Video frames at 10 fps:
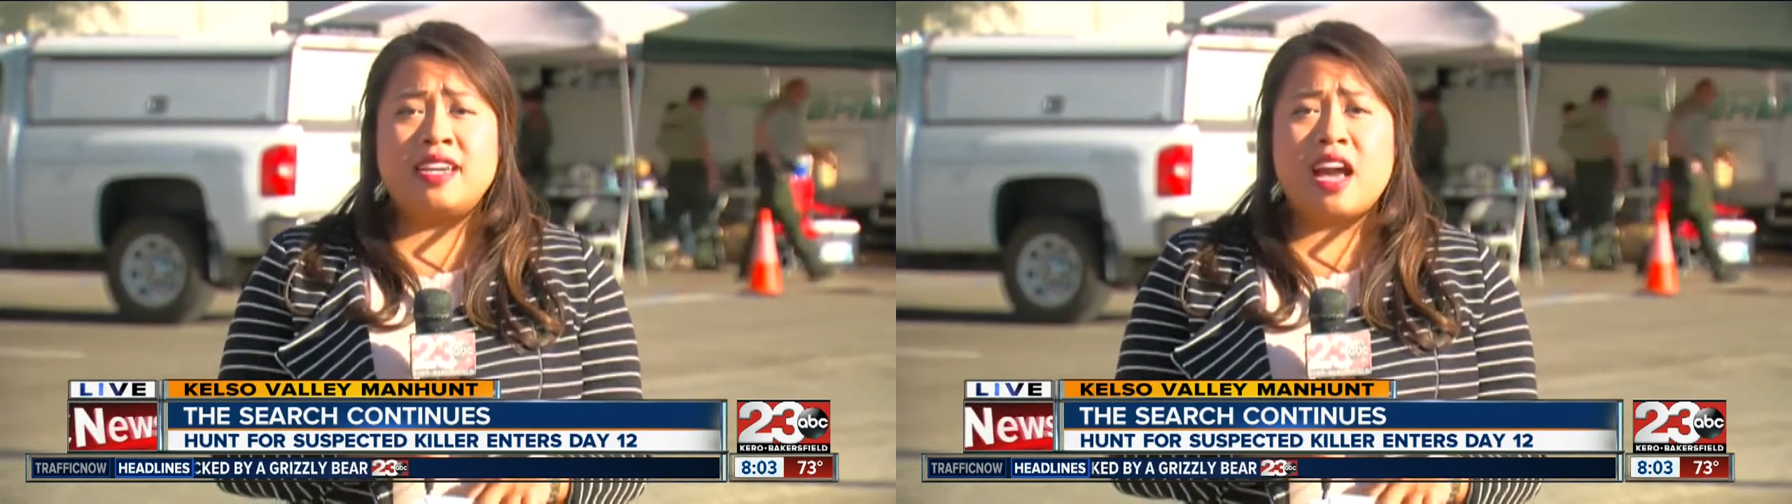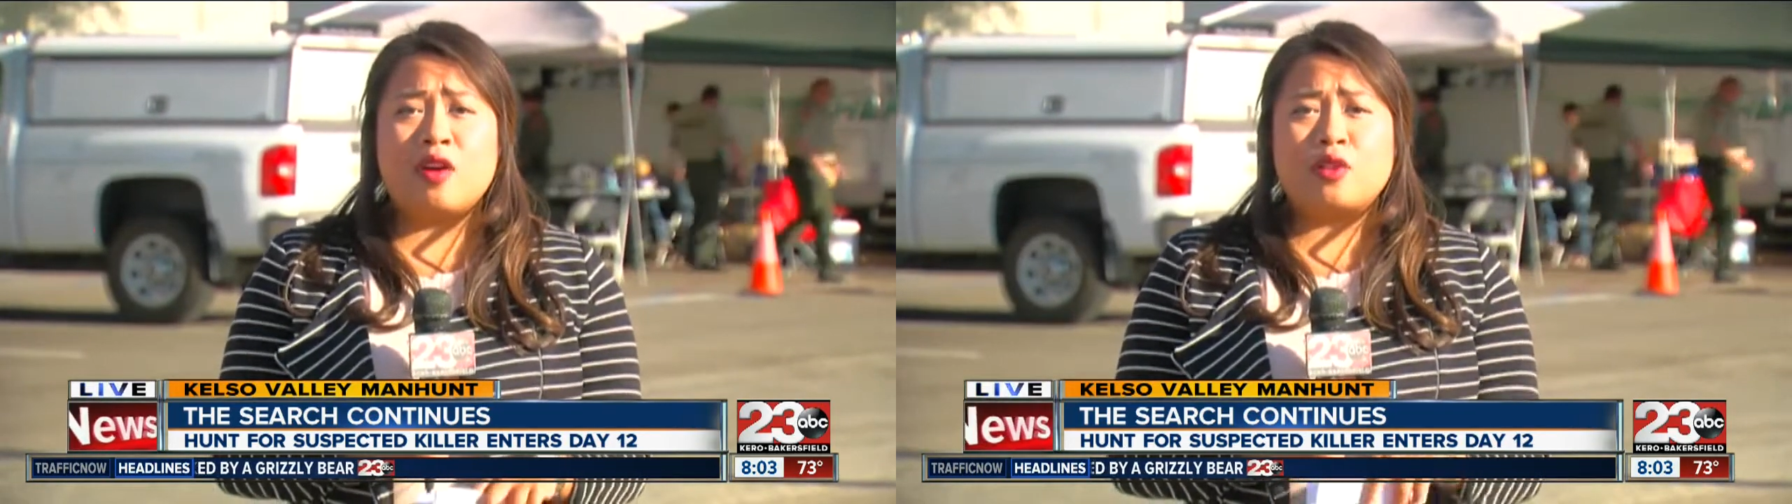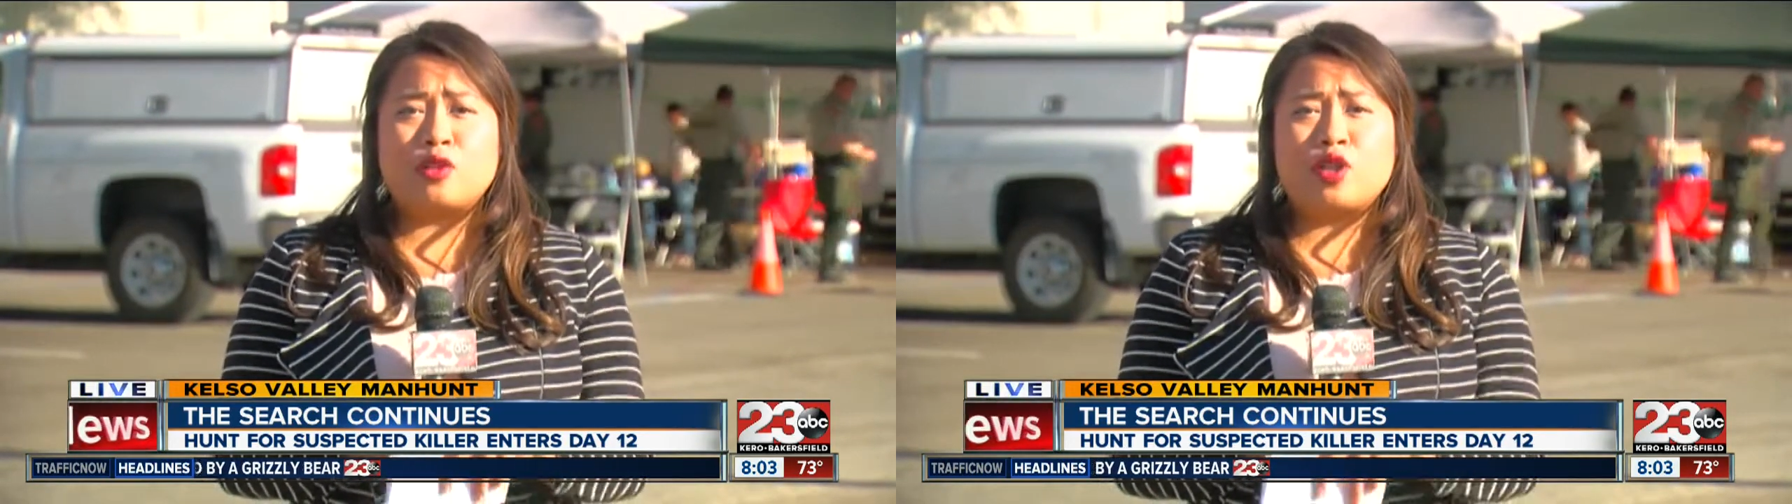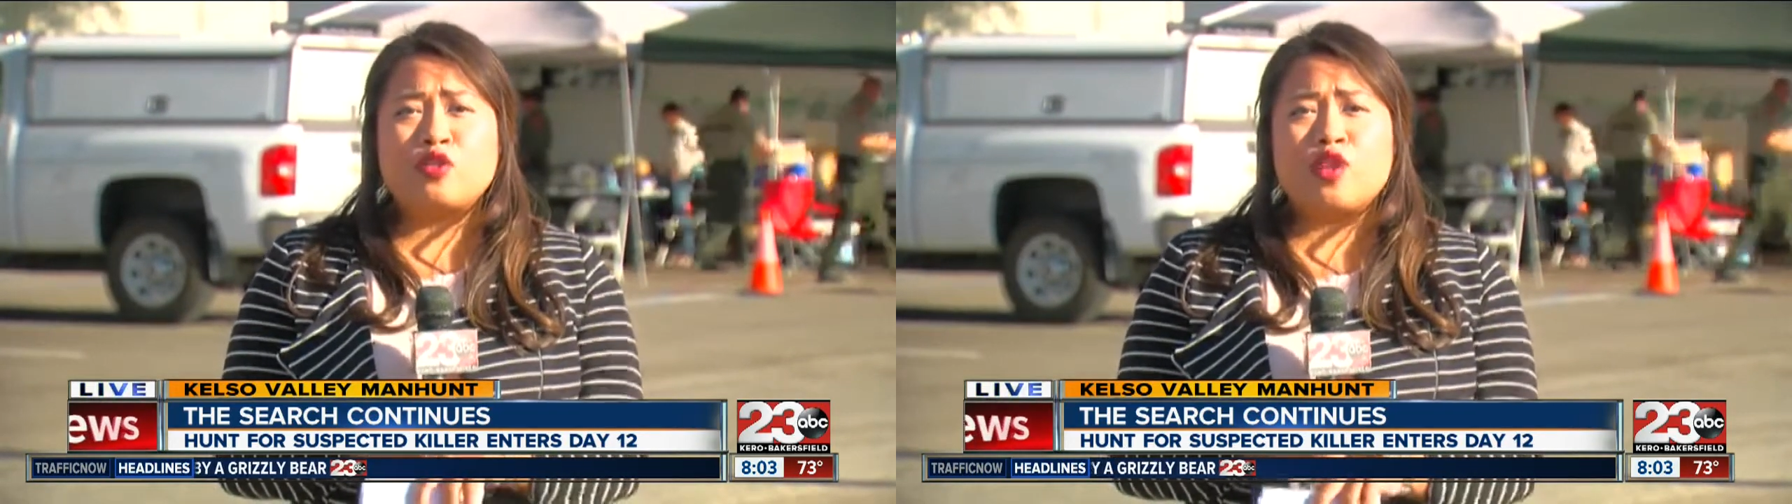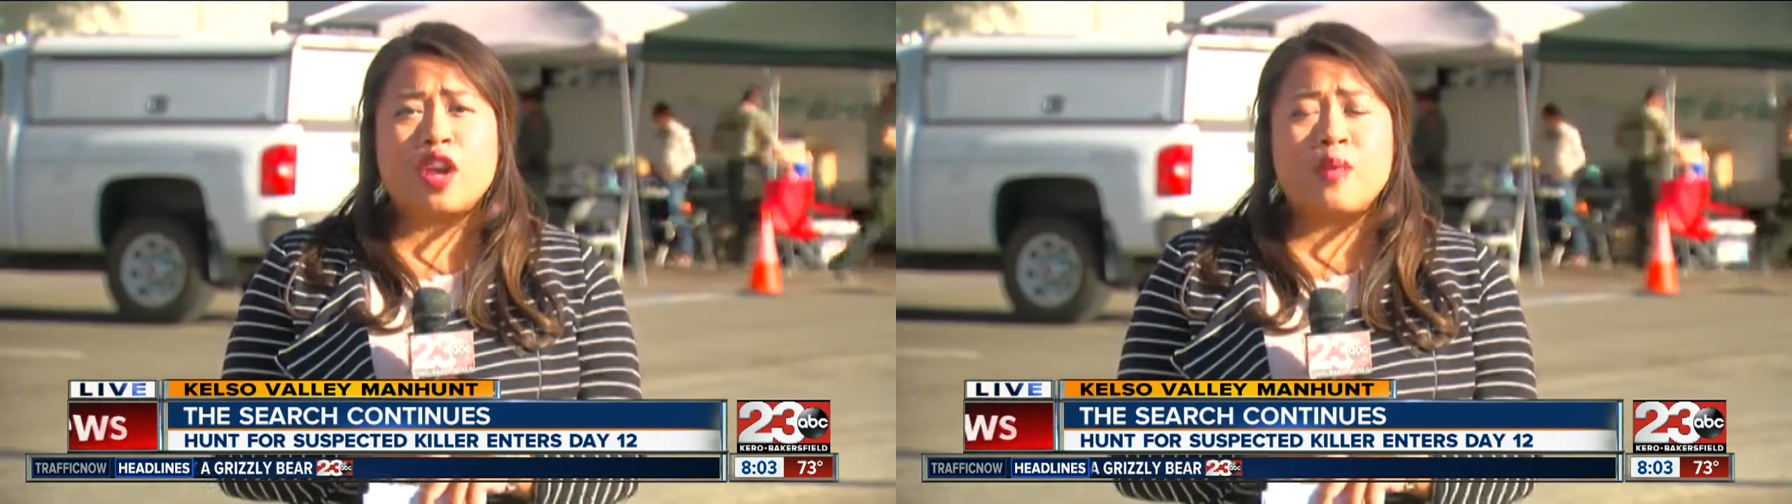Now, the
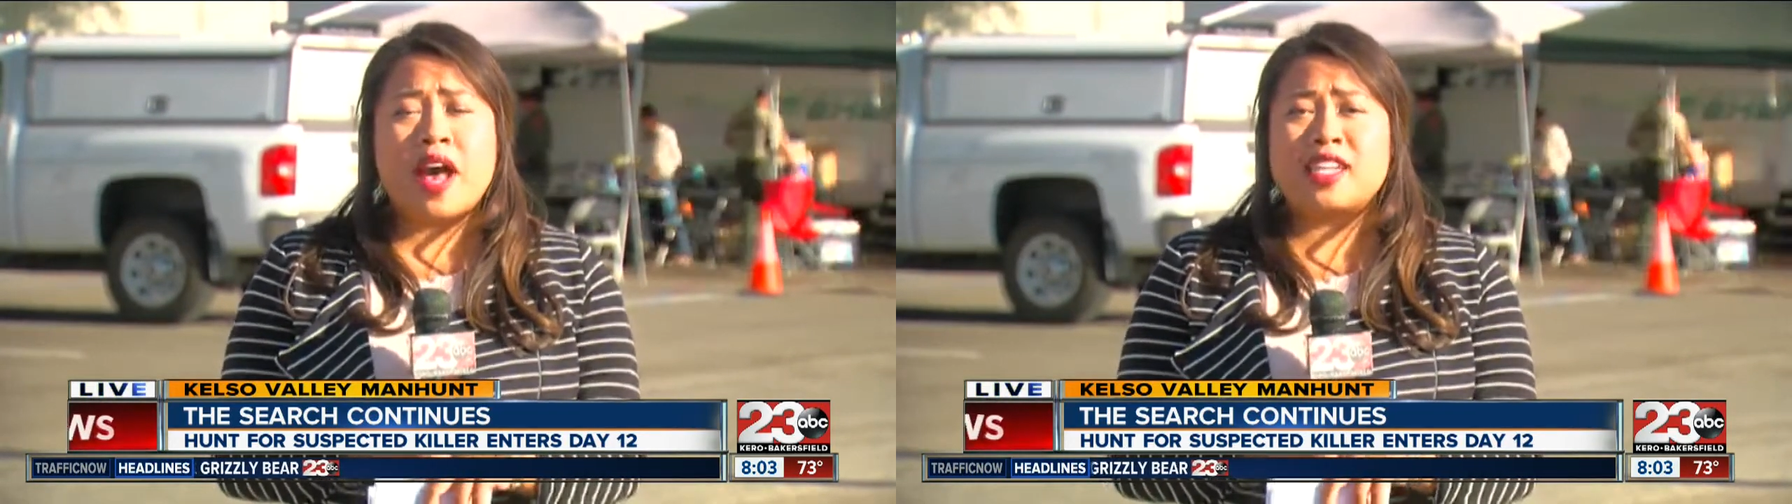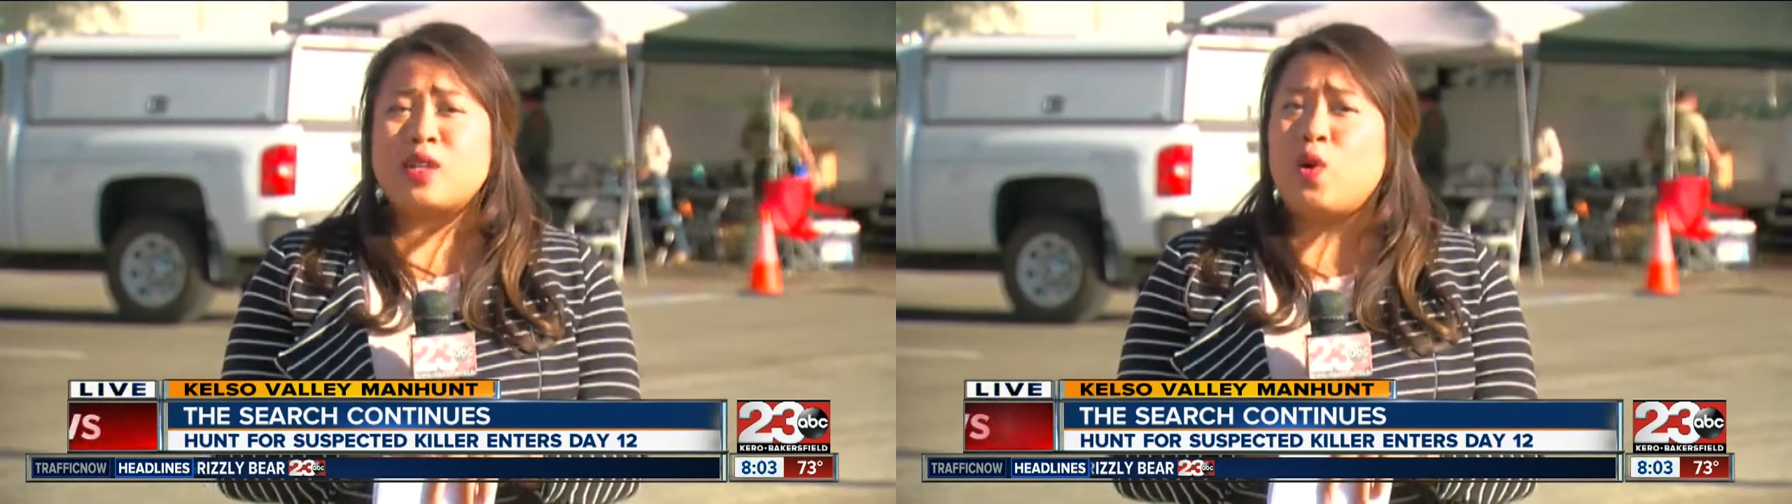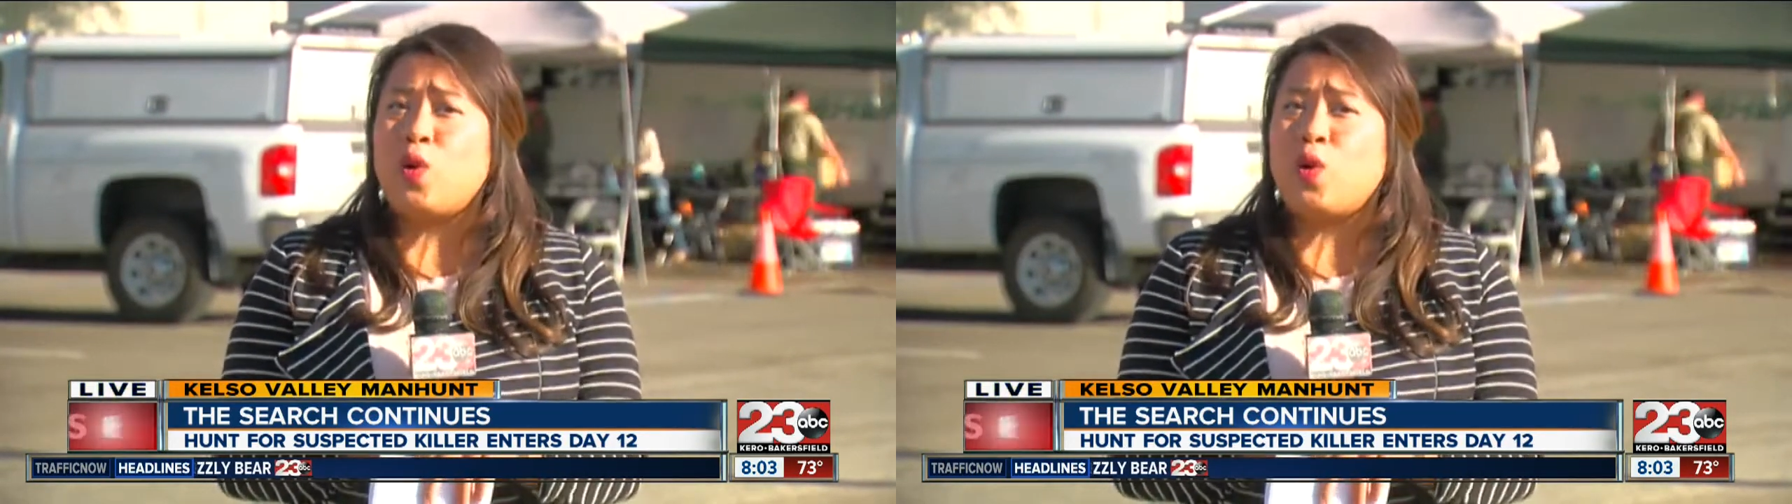search for him hasn't